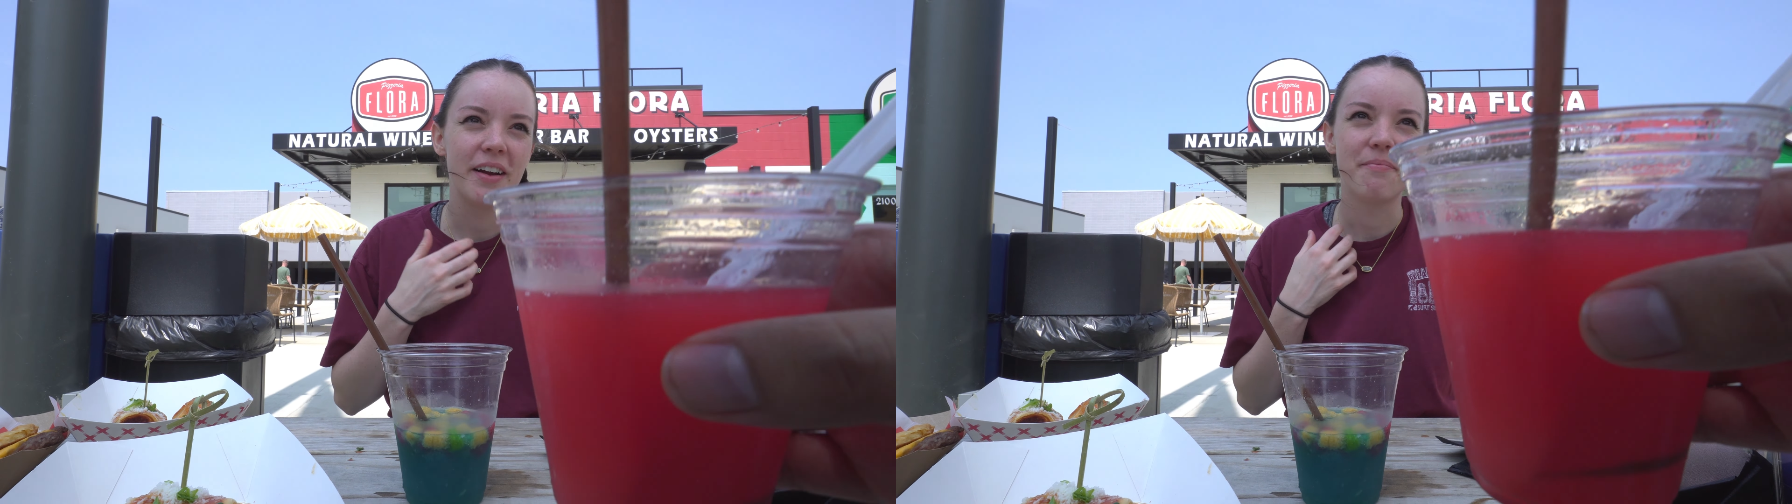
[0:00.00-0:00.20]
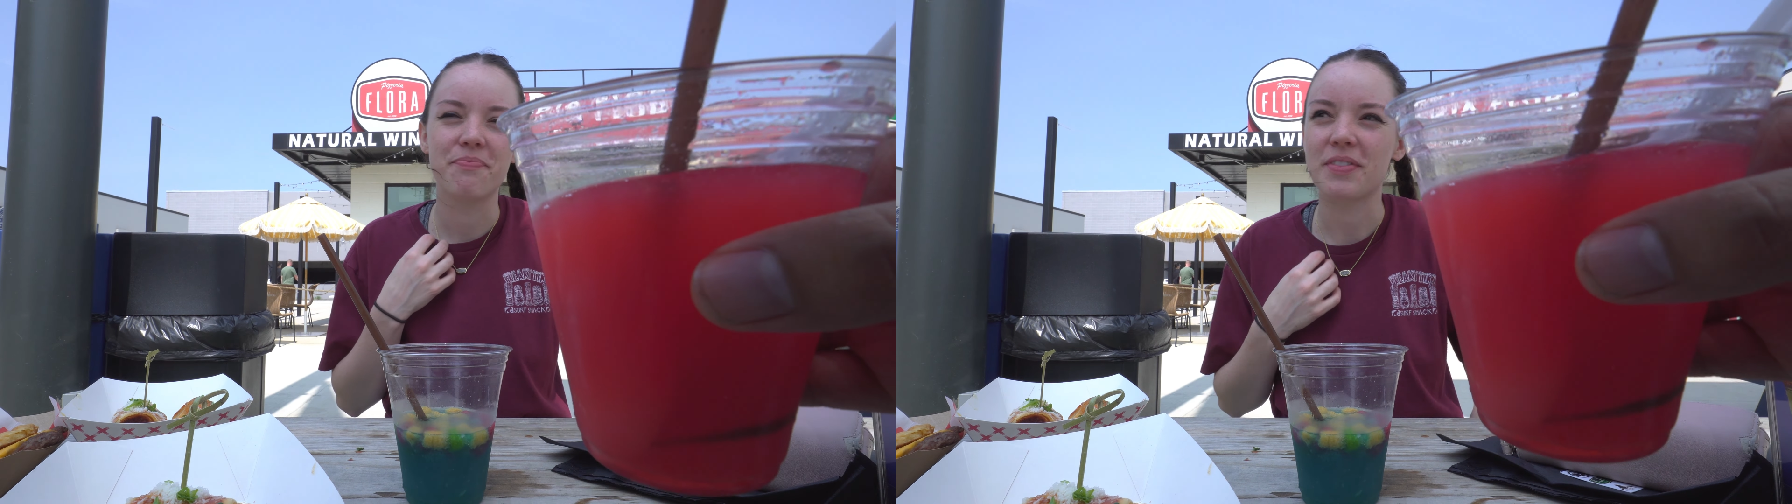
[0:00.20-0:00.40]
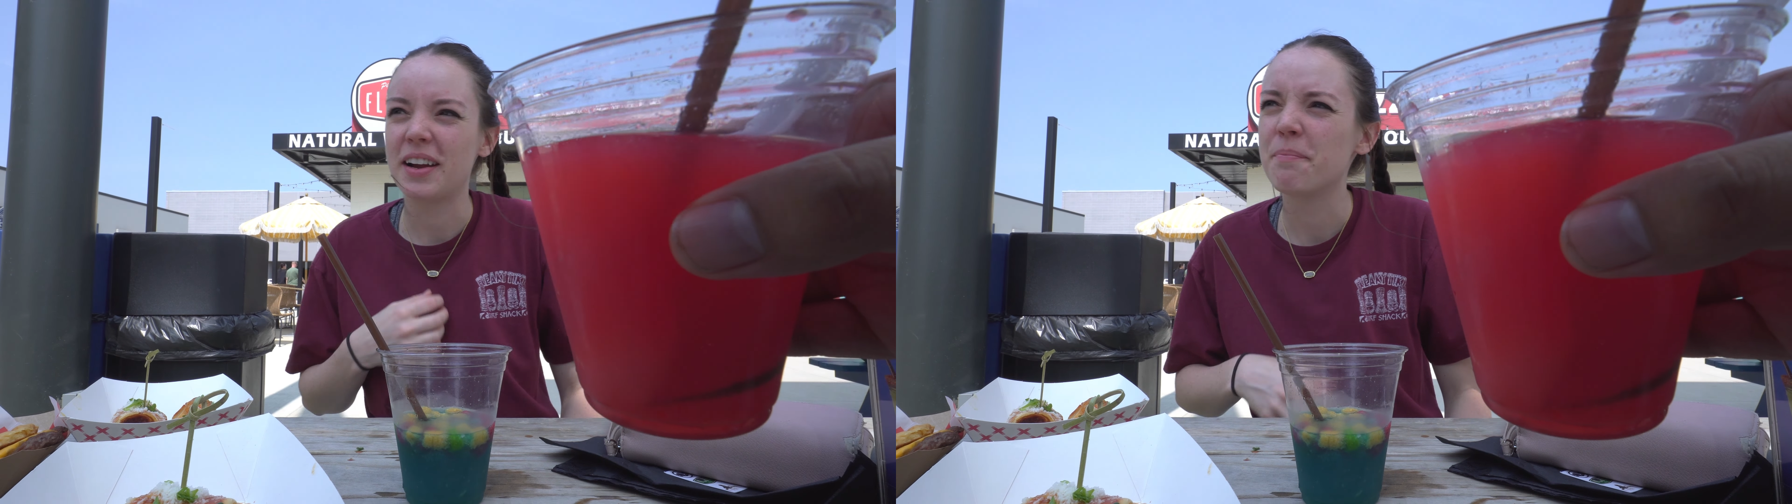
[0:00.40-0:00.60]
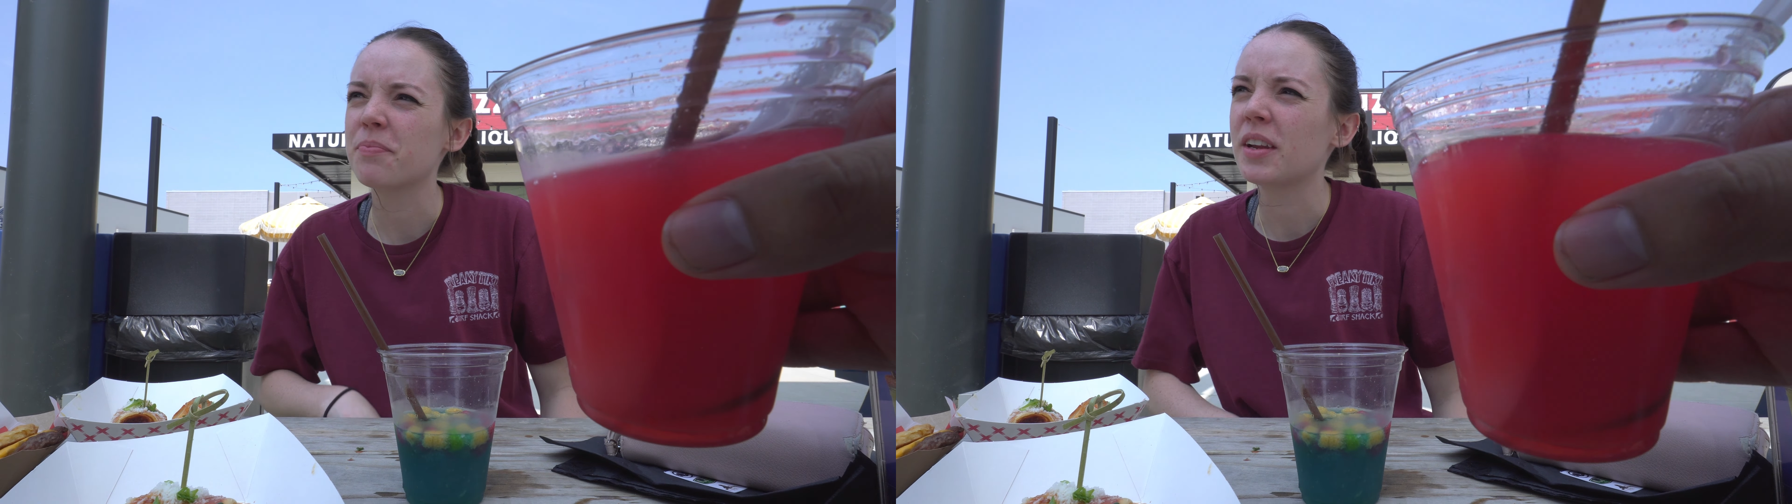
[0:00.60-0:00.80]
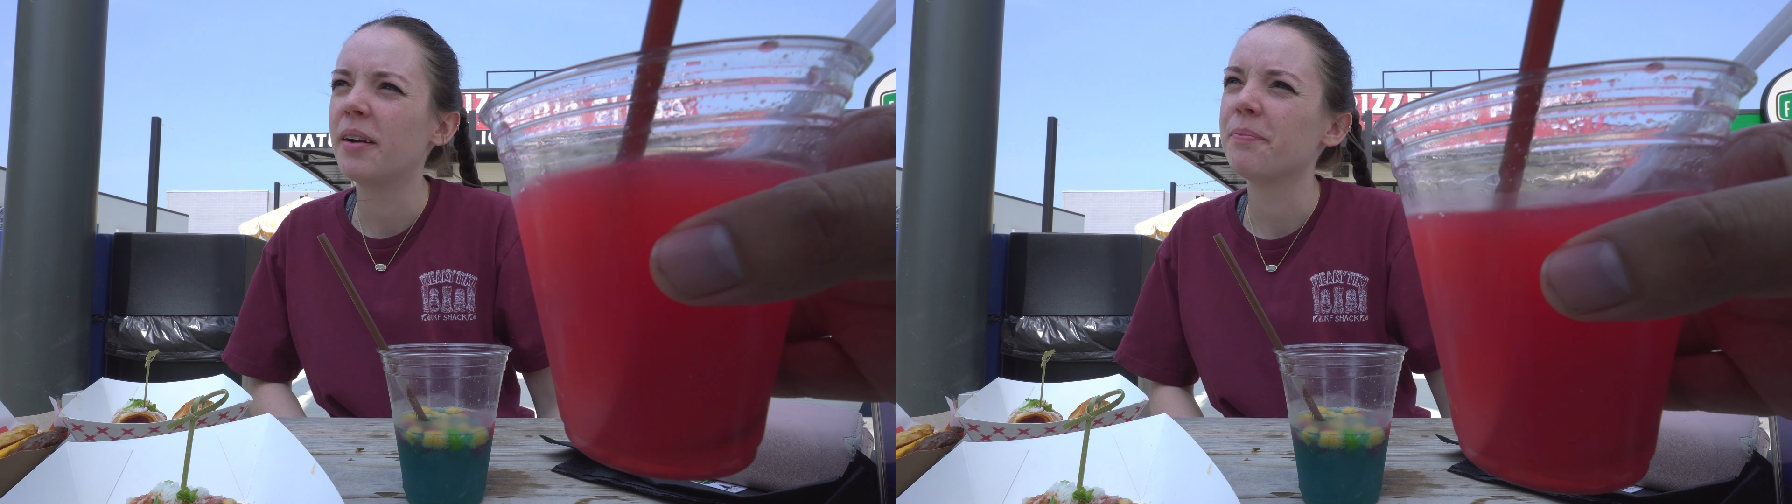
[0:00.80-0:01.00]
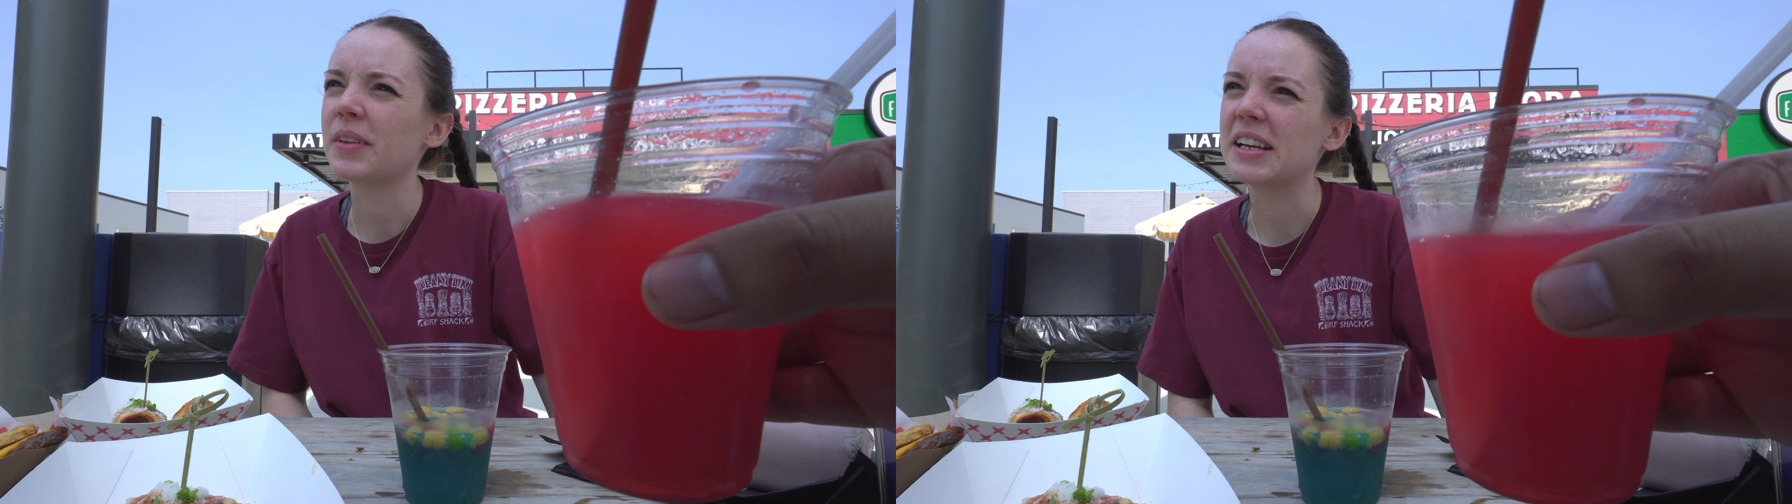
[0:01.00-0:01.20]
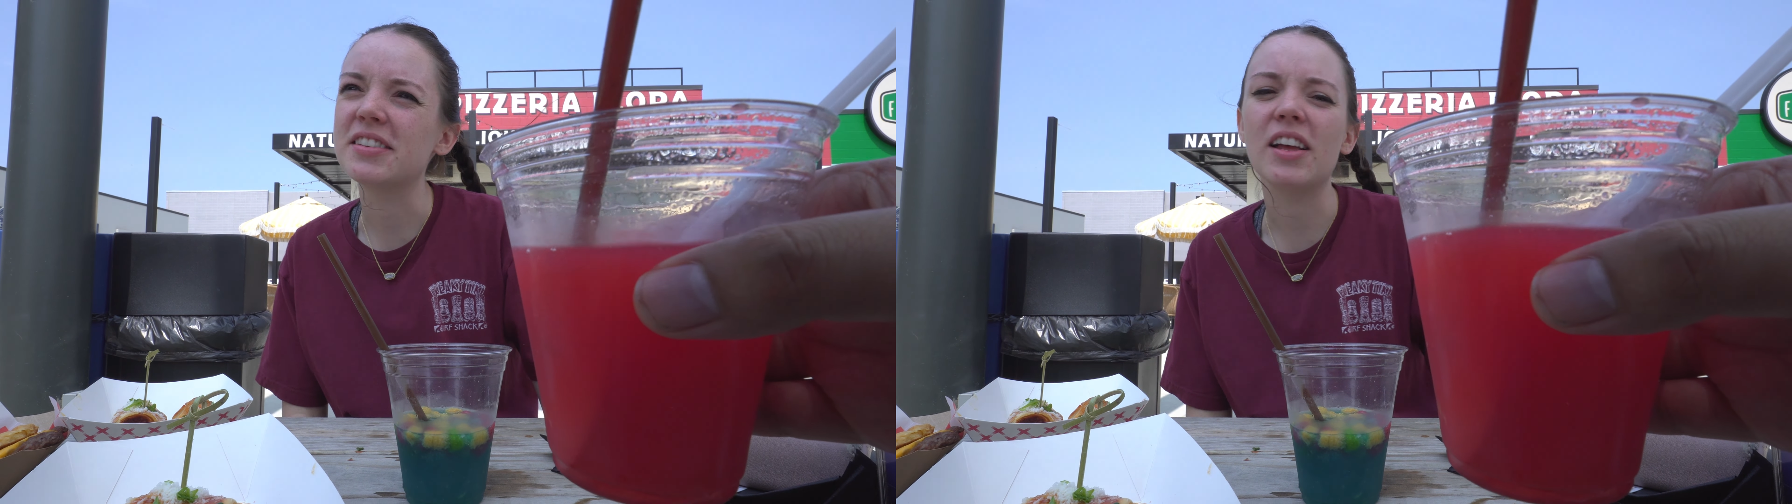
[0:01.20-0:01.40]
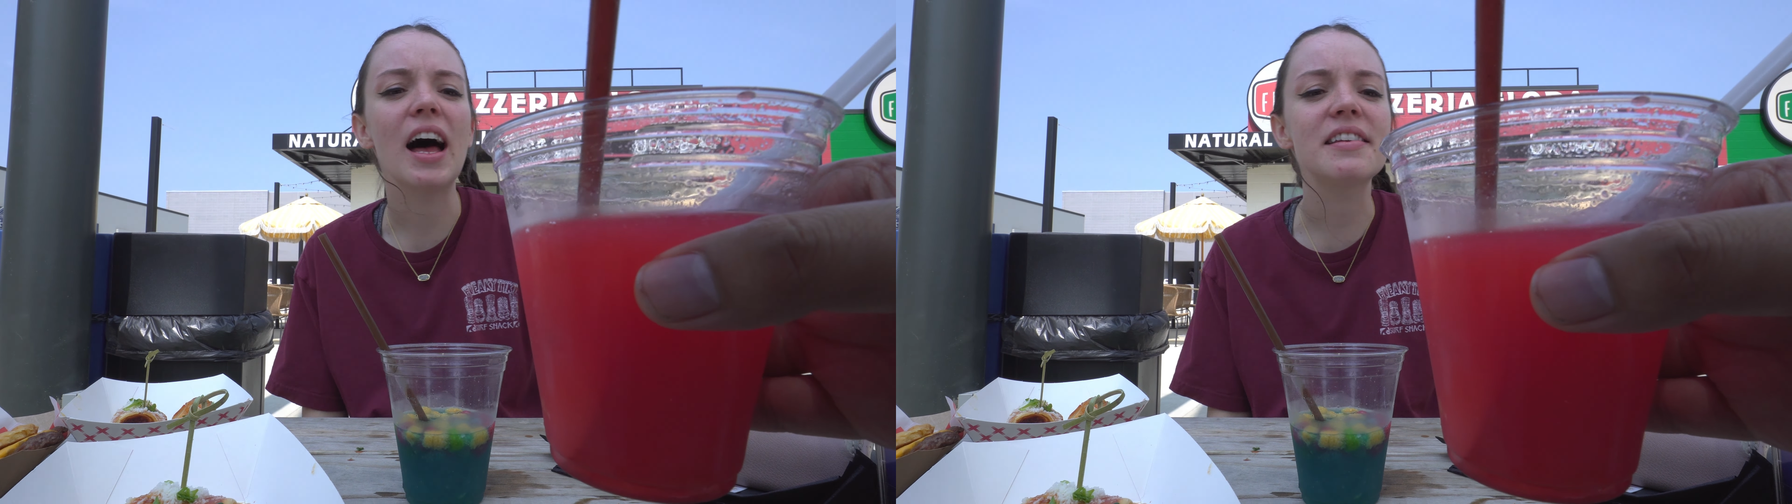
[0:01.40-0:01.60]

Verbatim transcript: which made our drinks have a nice